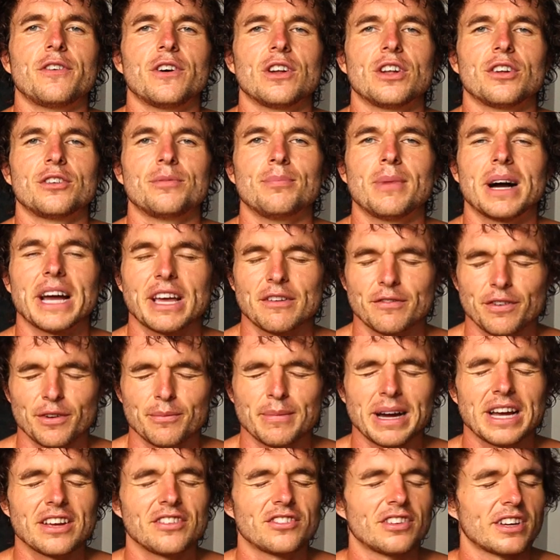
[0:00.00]
followed my
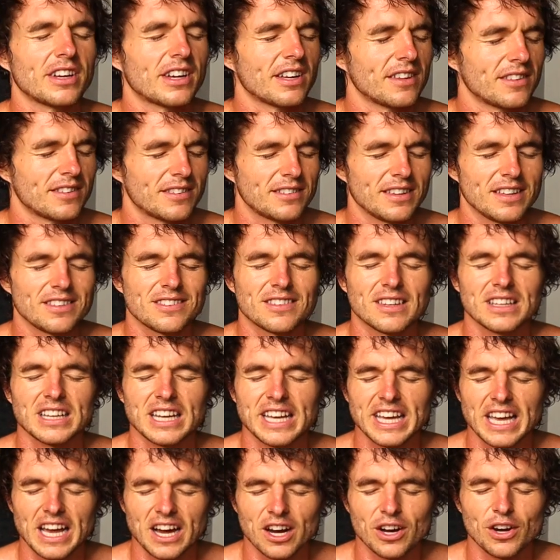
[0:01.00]
information
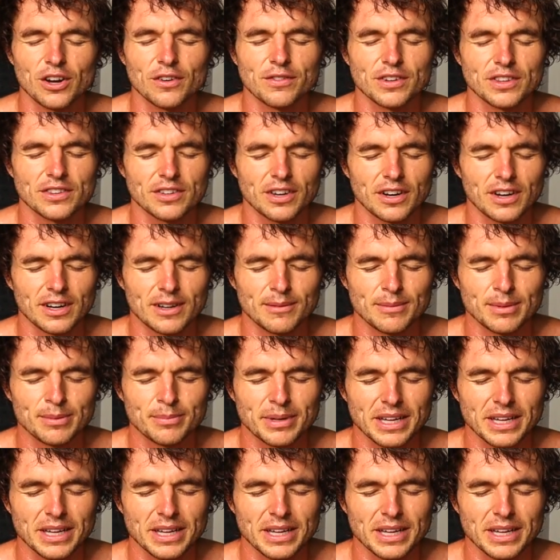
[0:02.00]
consistently over time